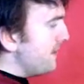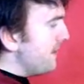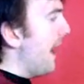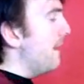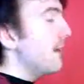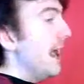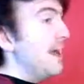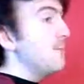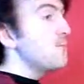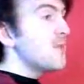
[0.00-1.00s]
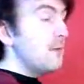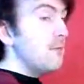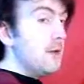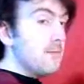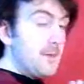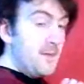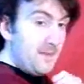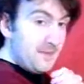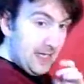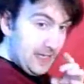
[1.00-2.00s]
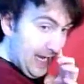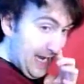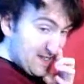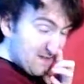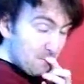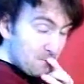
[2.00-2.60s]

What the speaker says: Yeah, right. So it worked well for 15 years.